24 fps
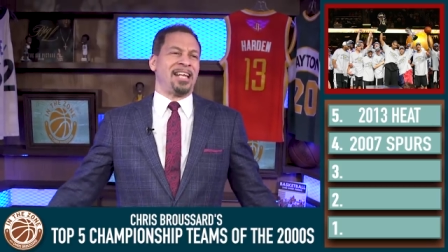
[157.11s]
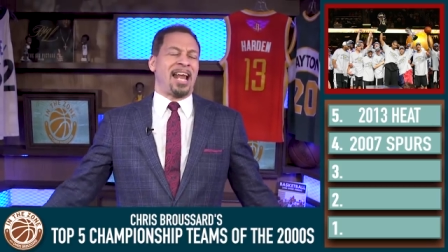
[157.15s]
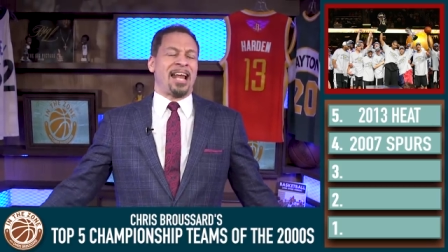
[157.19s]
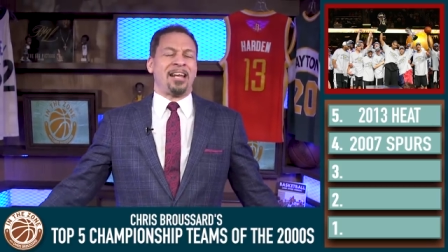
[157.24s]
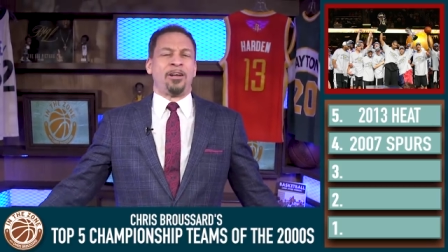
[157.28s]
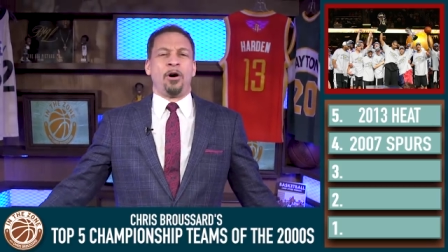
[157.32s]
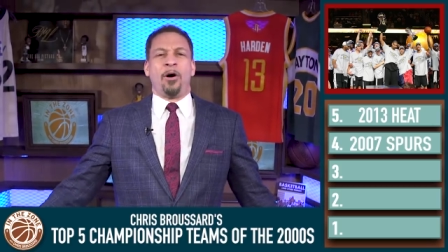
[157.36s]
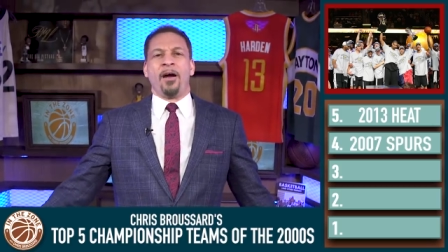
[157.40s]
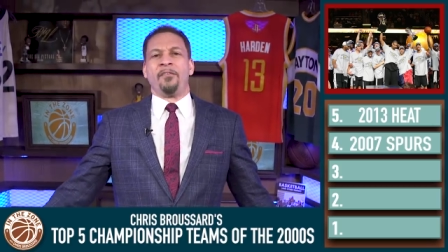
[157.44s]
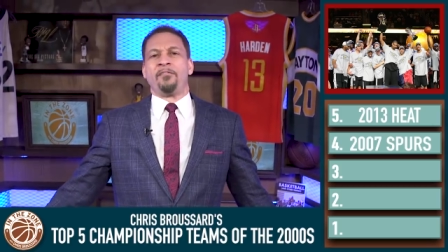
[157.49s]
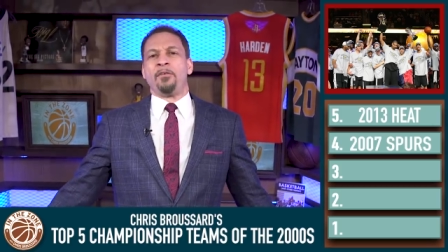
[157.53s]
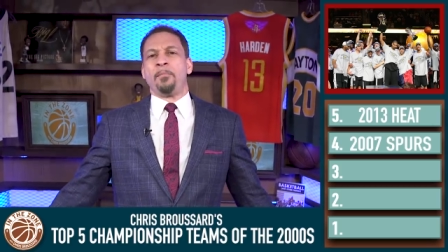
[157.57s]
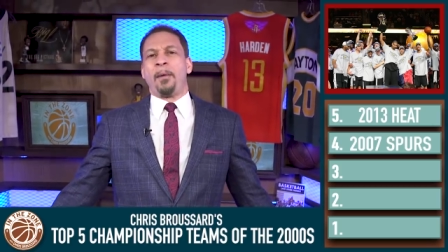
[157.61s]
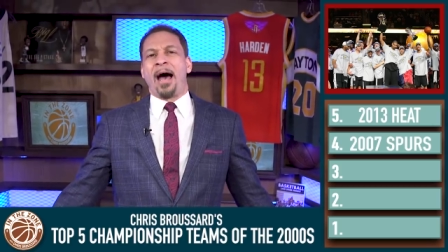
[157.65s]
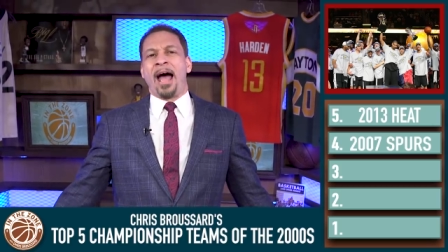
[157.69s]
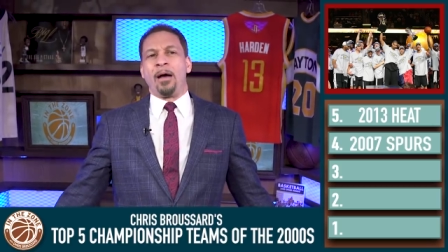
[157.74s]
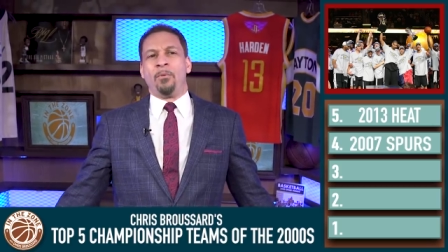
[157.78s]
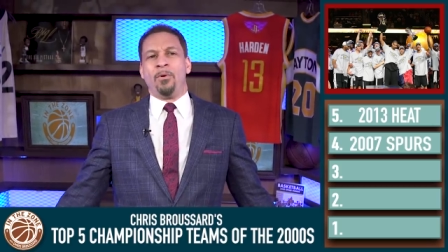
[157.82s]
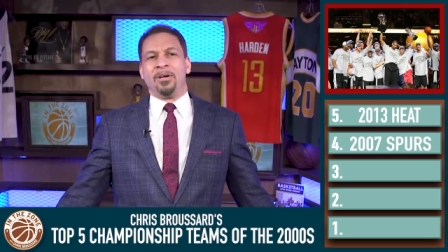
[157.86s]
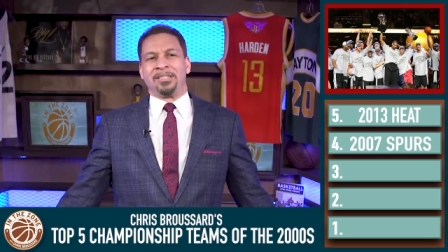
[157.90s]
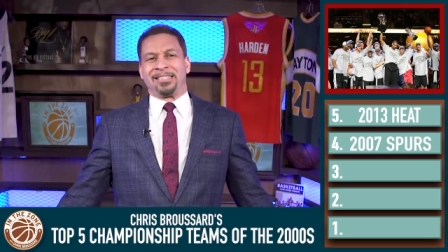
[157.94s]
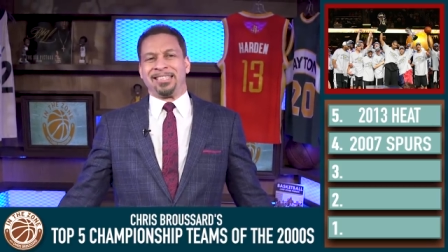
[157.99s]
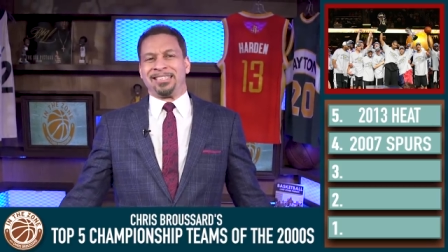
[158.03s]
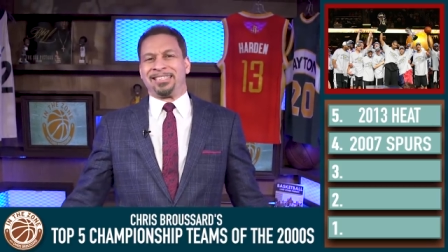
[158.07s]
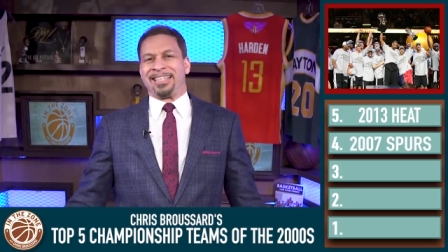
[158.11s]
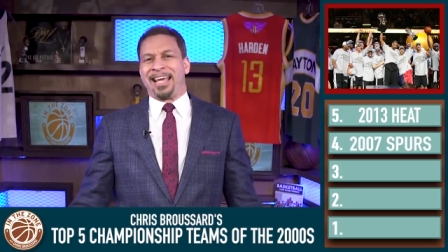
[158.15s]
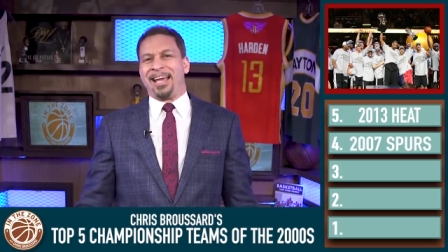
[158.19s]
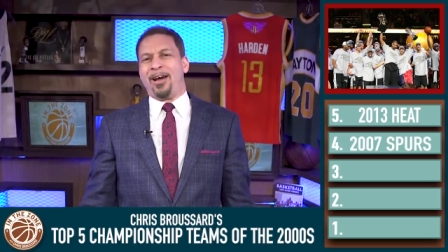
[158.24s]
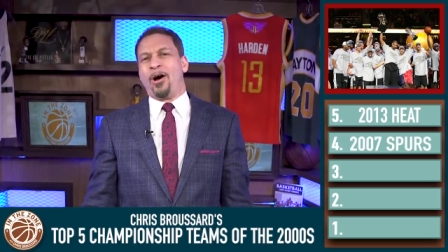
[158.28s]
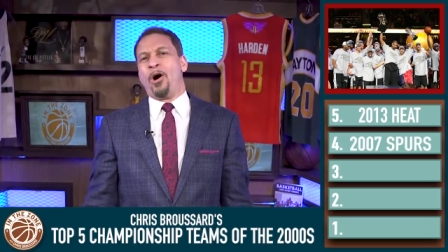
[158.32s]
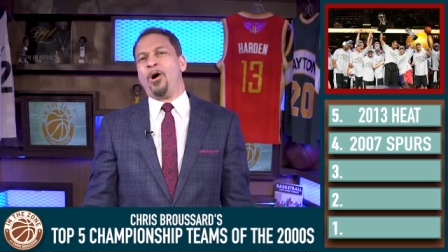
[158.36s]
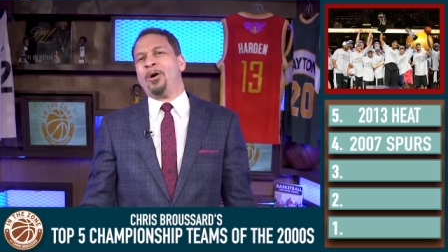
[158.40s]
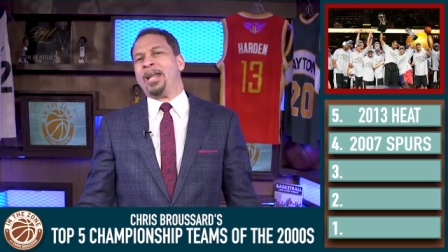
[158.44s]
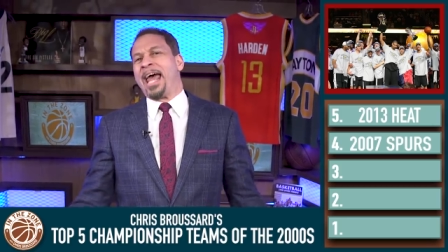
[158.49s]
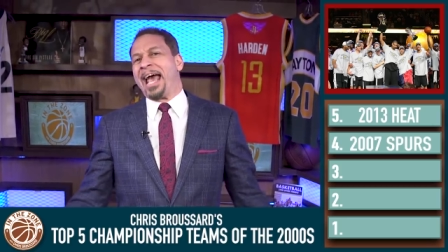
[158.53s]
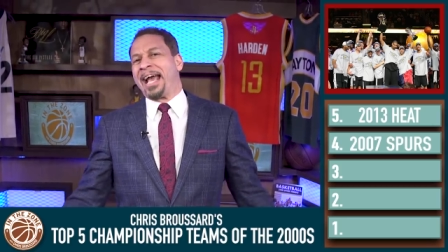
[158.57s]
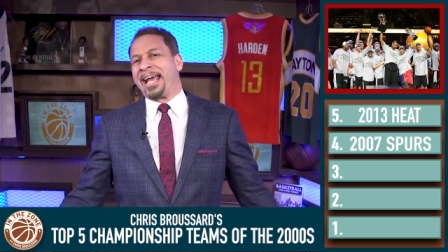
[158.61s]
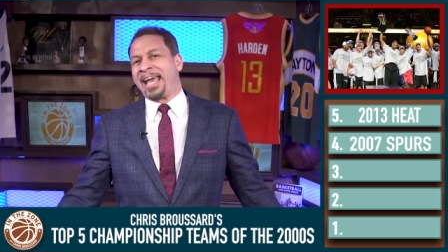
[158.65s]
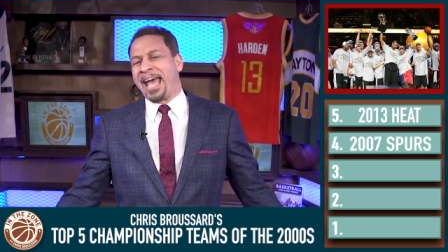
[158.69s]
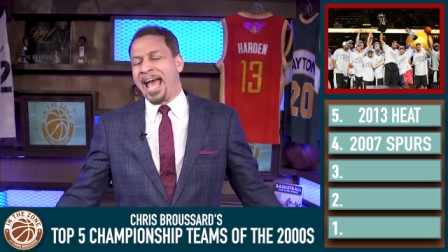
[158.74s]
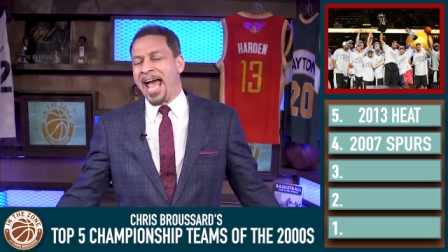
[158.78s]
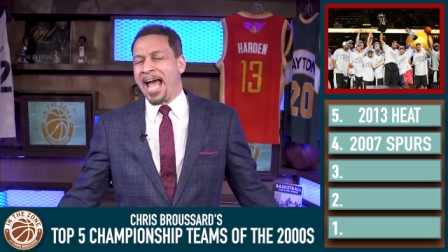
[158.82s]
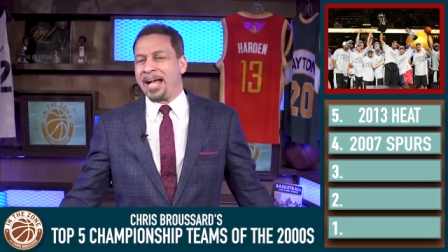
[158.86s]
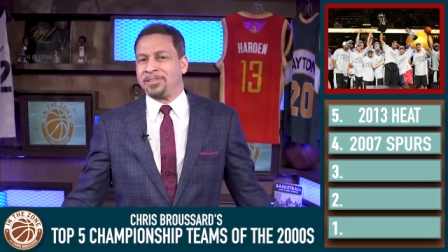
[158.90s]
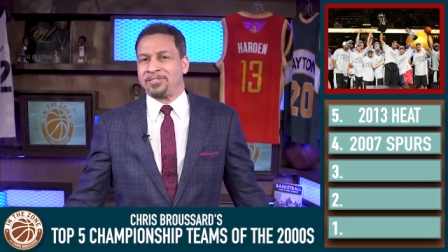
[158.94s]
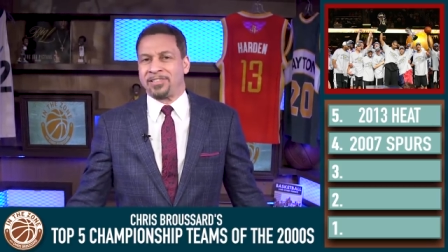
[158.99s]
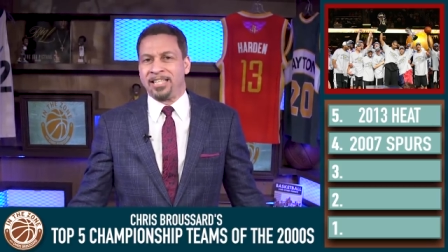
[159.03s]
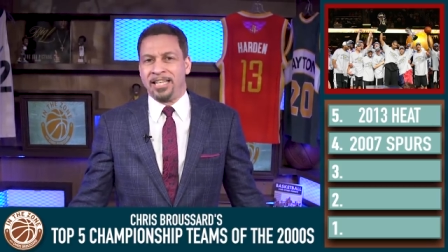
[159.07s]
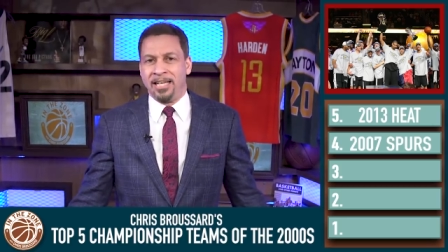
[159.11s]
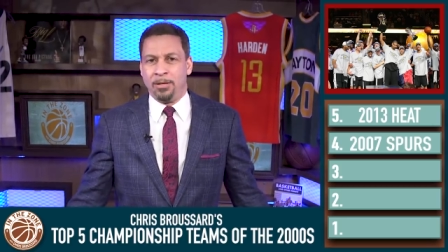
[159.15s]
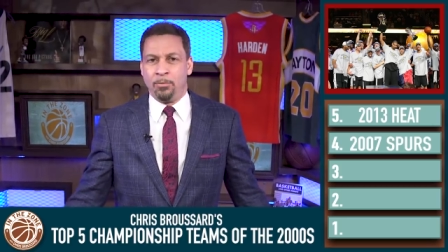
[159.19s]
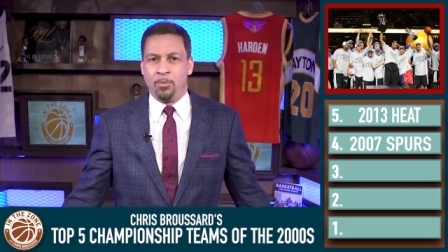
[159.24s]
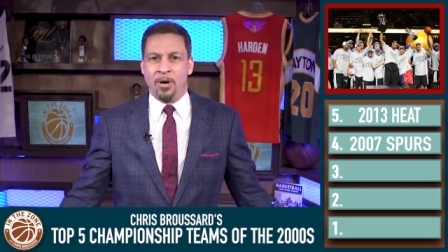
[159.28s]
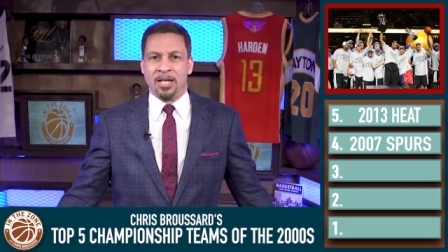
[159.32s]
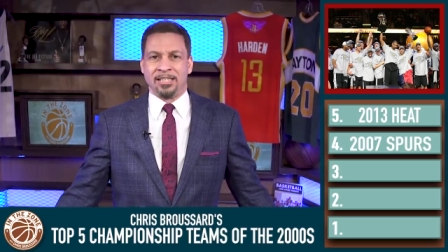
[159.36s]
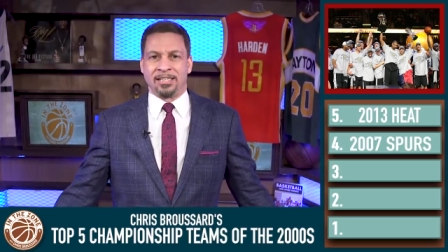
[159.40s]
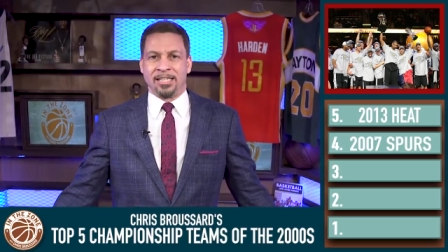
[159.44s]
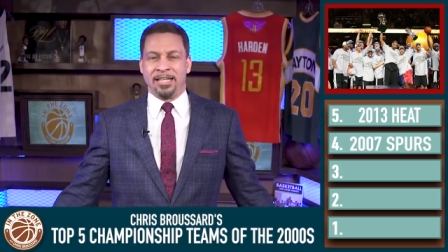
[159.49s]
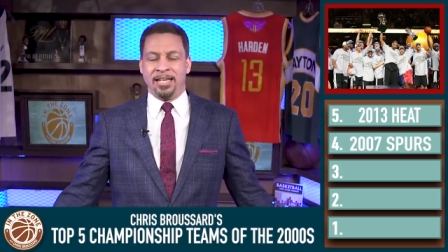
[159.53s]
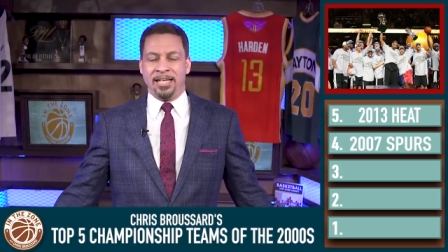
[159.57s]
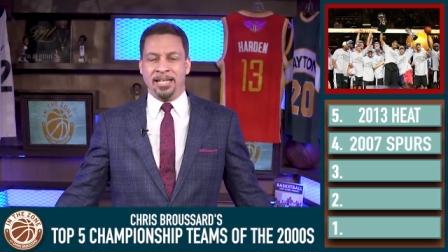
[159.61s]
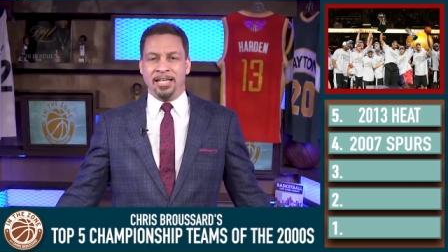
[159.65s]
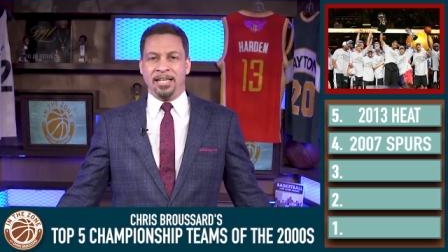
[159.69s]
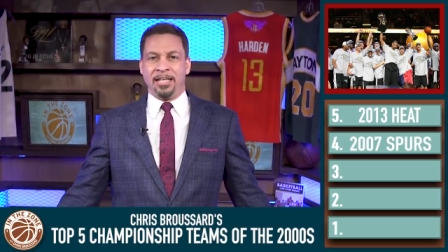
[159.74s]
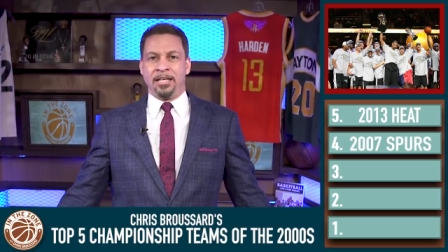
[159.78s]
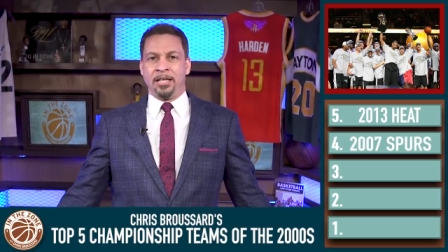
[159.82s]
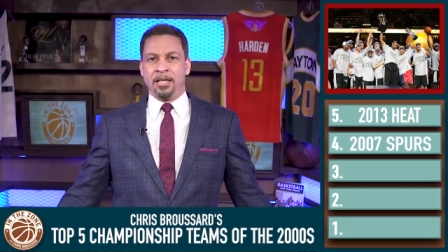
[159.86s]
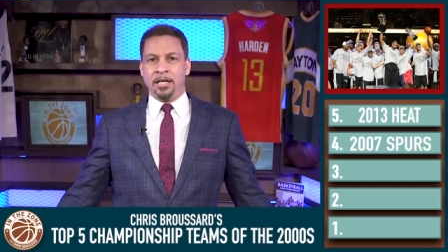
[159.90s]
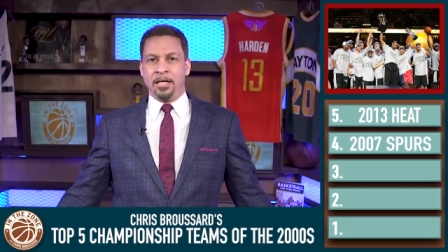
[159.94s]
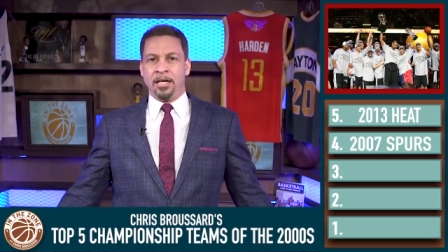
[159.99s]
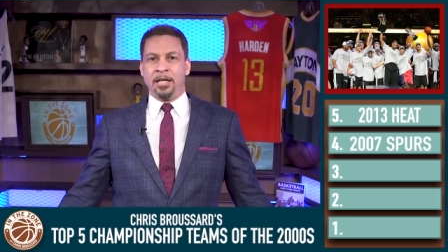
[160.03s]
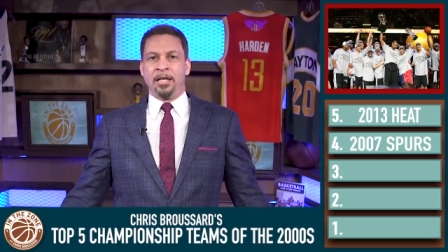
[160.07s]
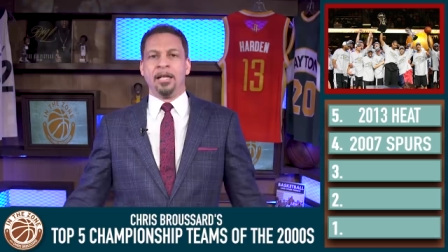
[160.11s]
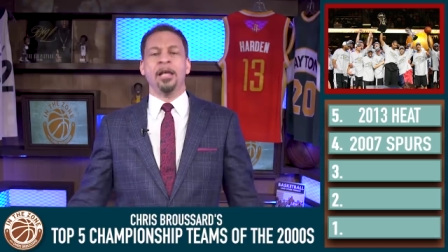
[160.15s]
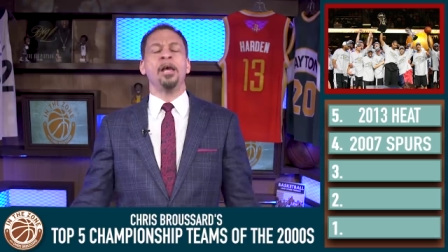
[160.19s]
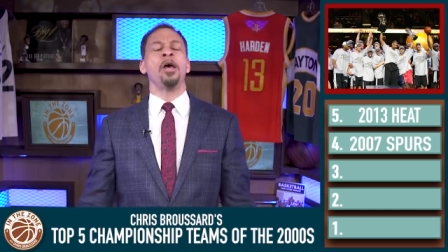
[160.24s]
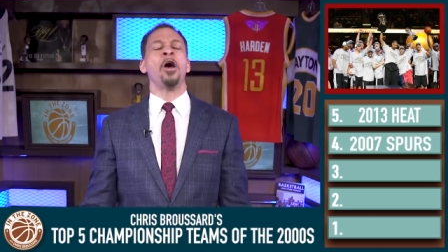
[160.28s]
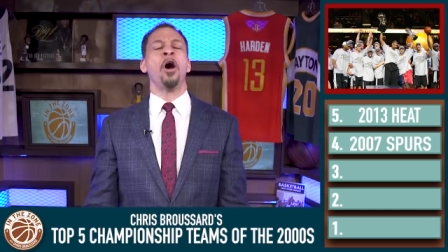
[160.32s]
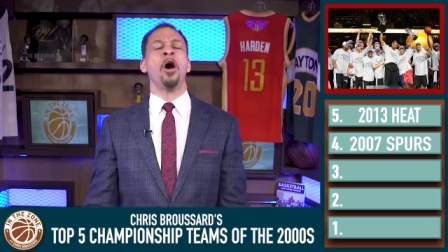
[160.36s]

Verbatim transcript: And I know everybody wants to say, oh, that Cavs team wasn't any good.